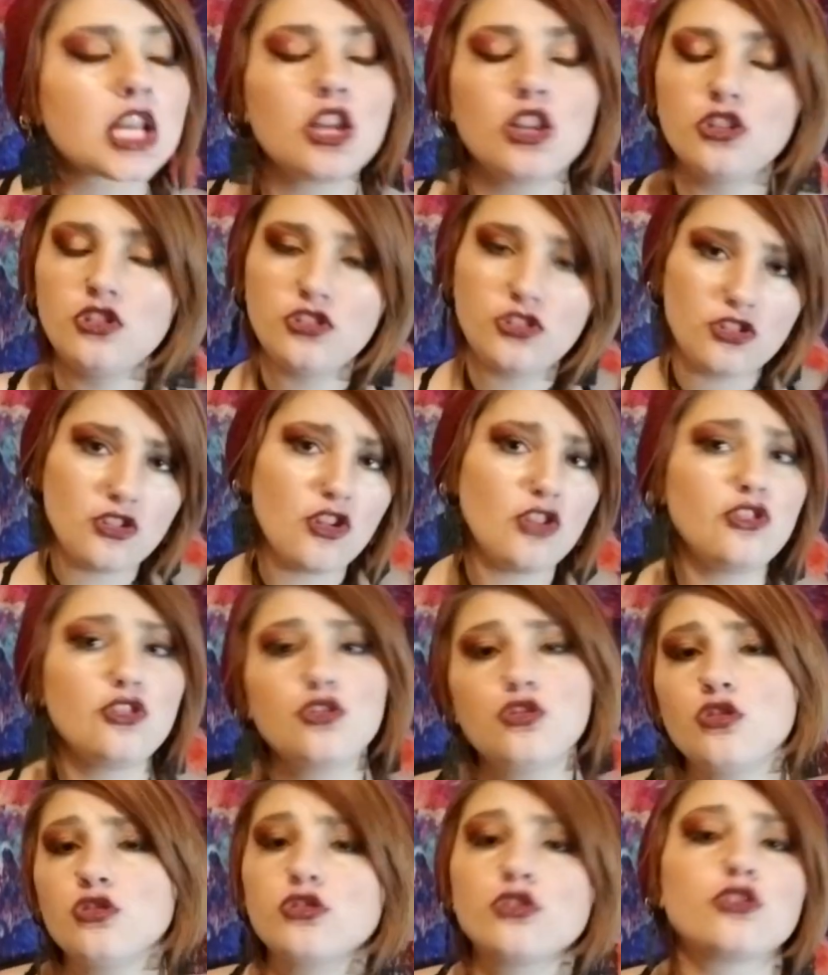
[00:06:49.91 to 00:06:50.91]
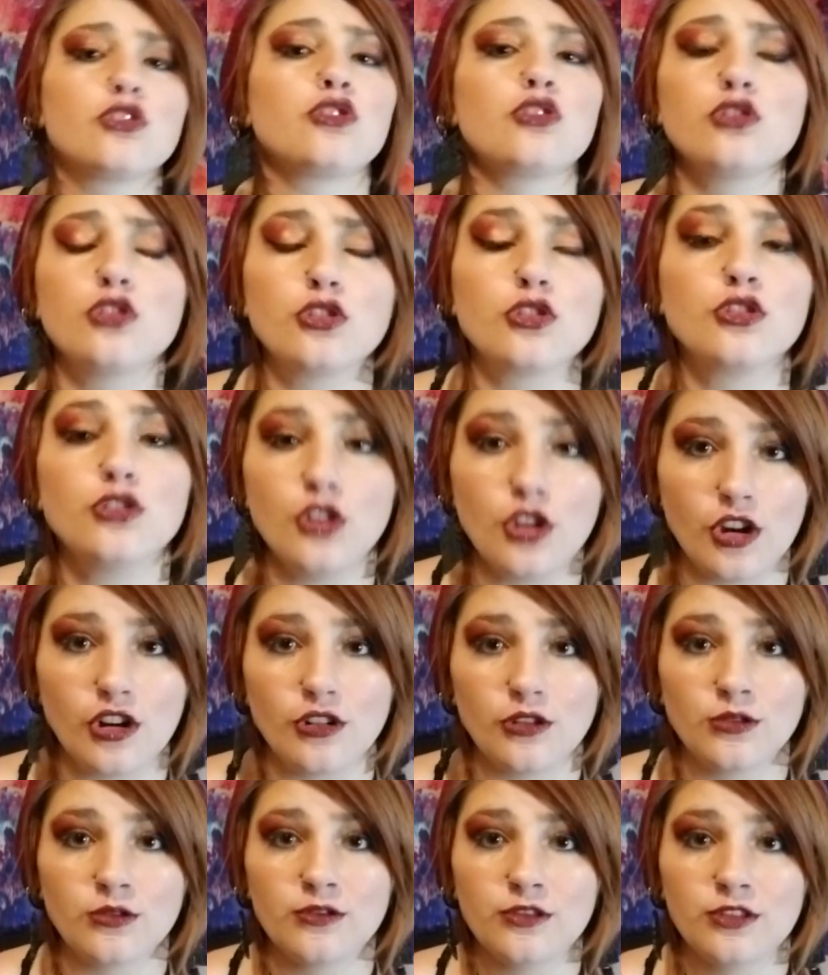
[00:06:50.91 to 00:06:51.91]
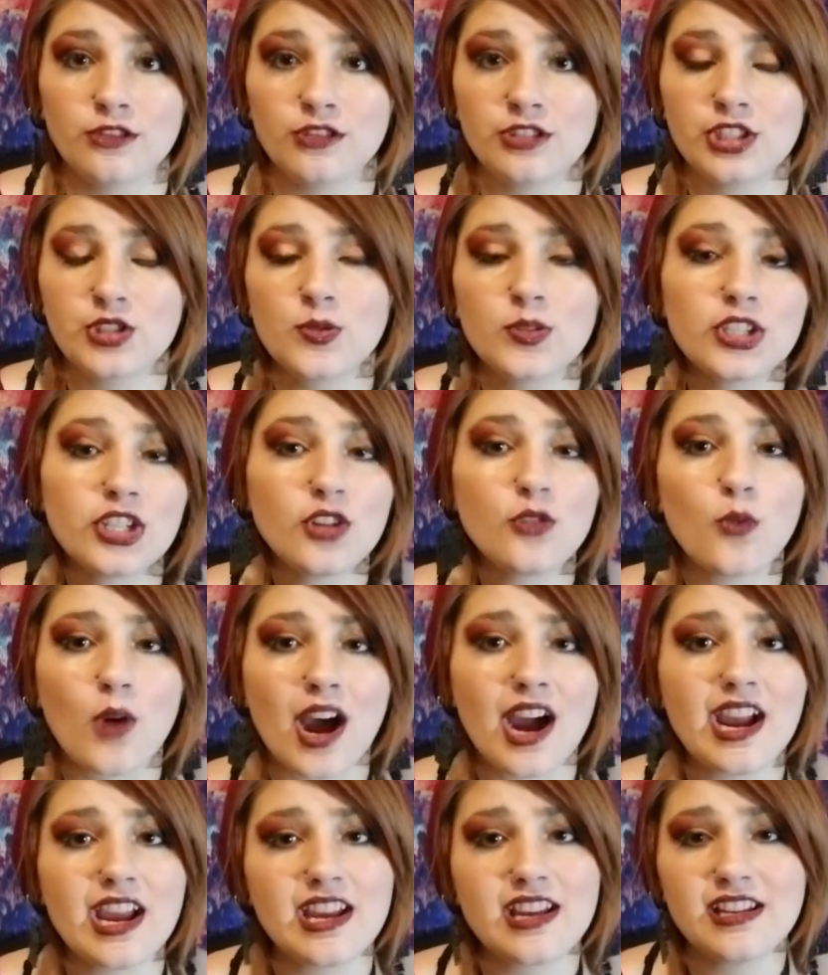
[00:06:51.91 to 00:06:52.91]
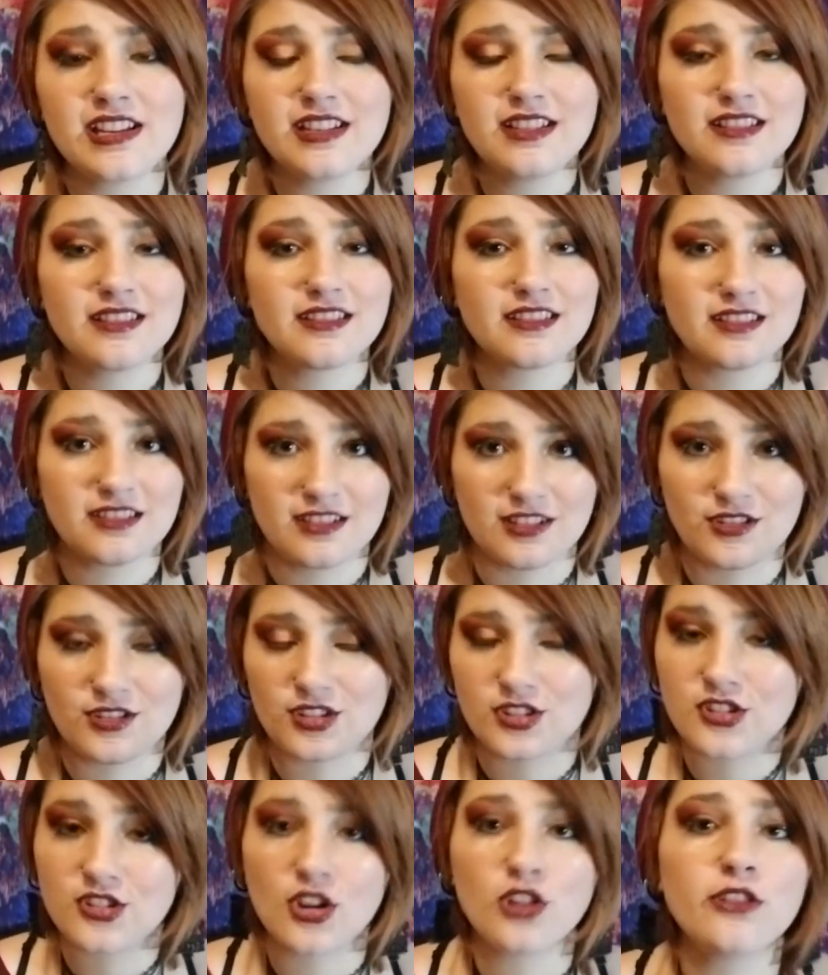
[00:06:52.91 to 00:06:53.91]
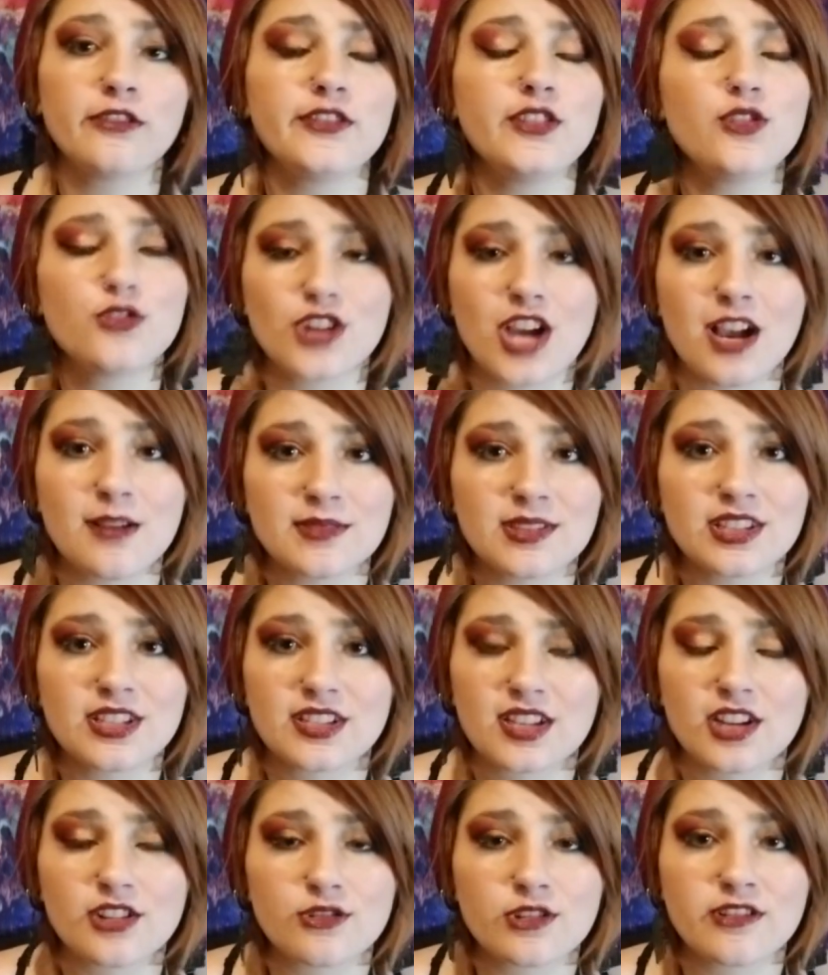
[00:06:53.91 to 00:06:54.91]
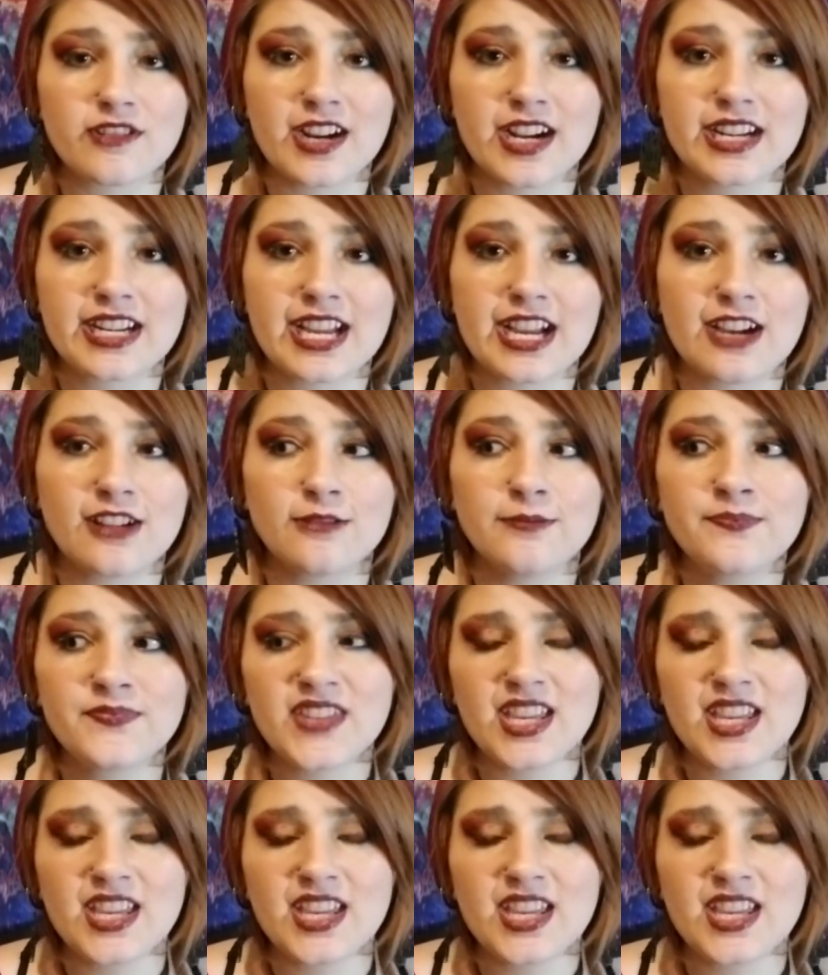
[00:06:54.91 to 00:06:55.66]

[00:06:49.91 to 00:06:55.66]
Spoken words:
No. Do you want to know why there's so few jobs in this country right now?